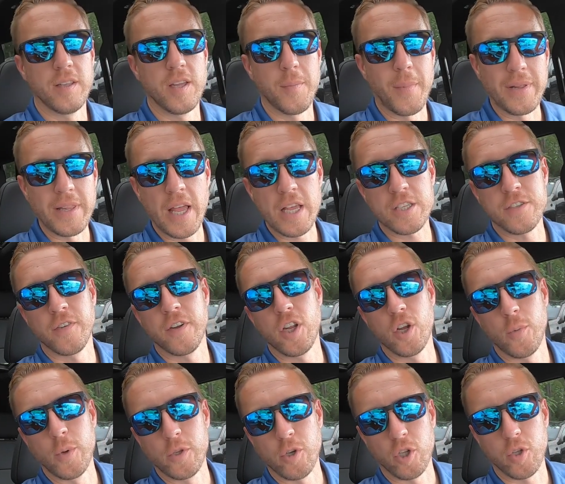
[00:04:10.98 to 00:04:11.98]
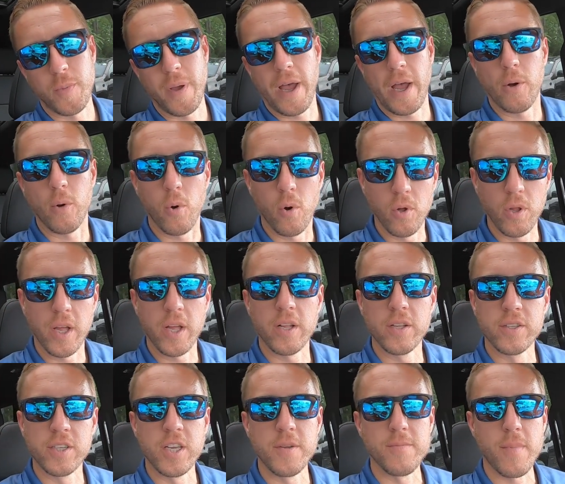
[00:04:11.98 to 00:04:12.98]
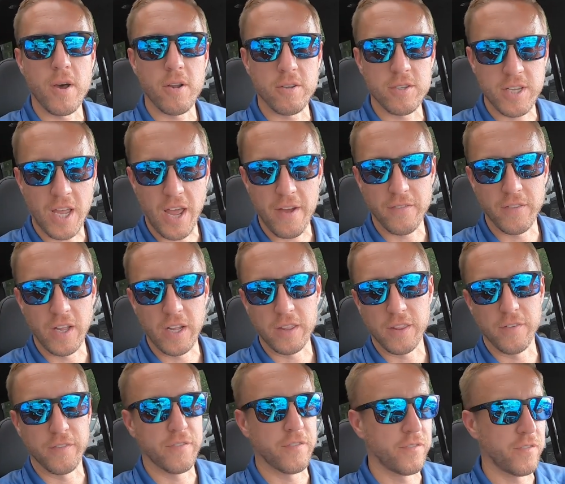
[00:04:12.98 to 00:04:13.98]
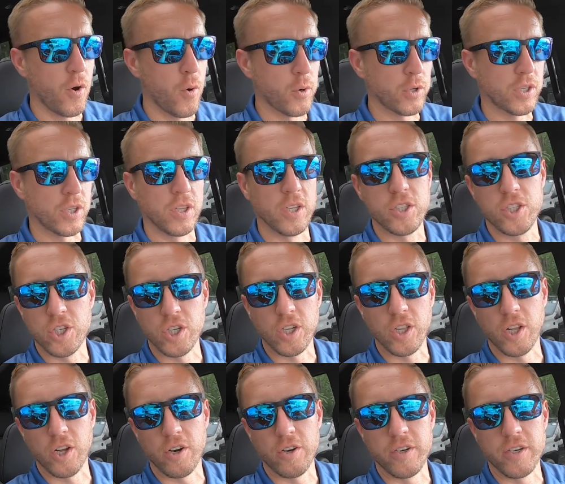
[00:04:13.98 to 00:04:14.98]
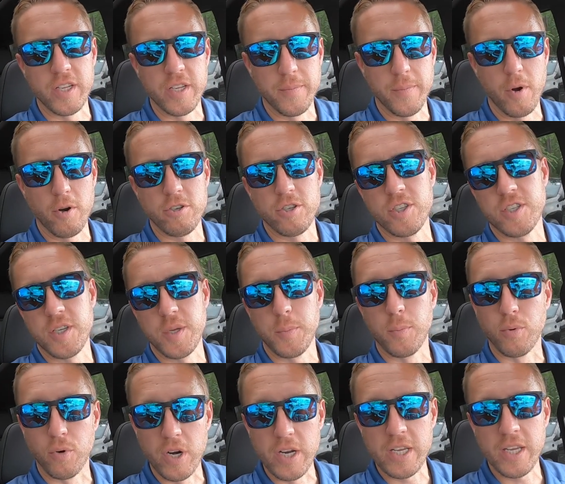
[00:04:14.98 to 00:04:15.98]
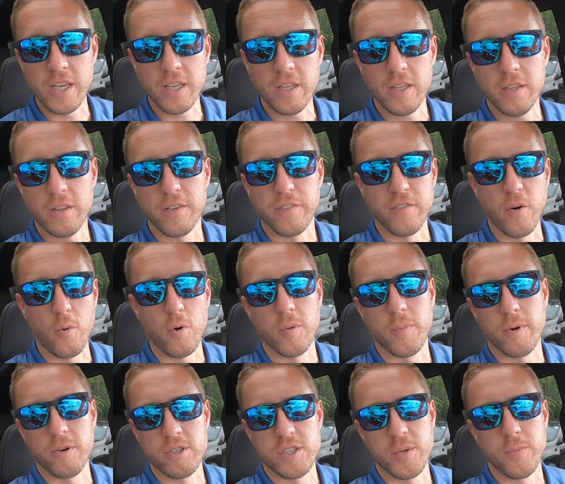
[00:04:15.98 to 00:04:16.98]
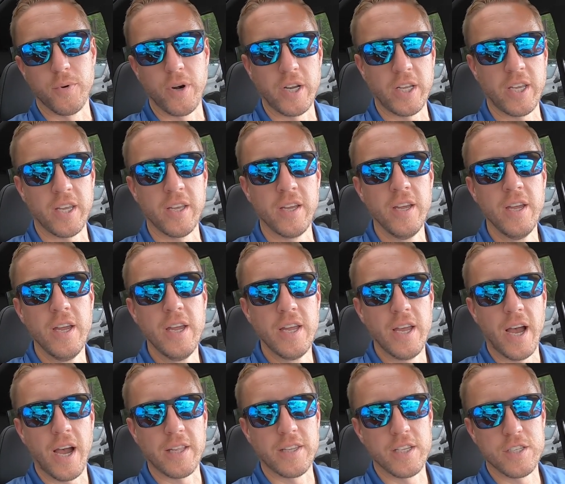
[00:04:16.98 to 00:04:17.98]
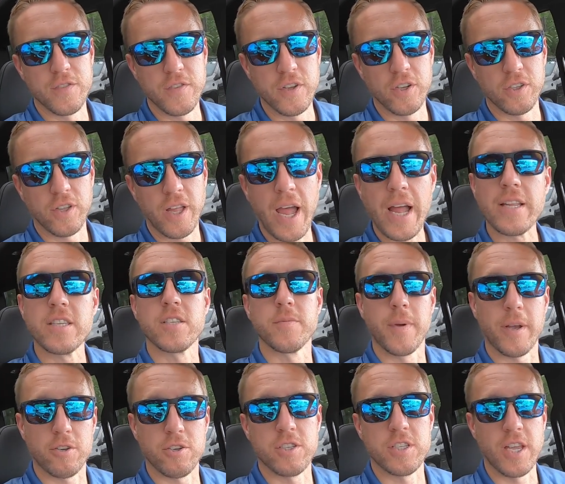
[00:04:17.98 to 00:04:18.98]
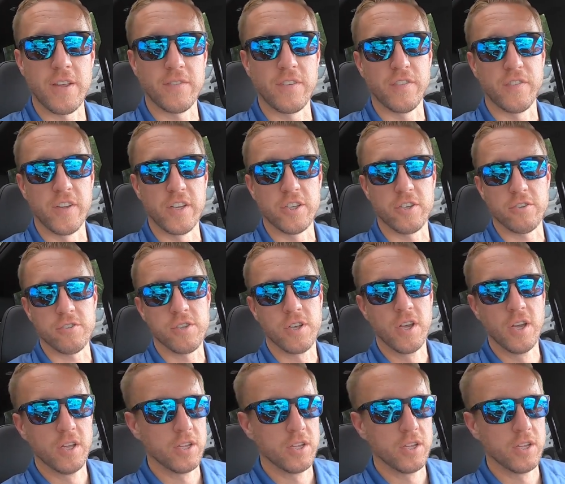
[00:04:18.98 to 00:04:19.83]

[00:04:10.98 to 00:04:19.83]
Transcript: In my last video, we talked about how all LT models have like the forward collision alert and the emergency braking, the forward emergency braking. Uh, this vehicle adds some extra safety features.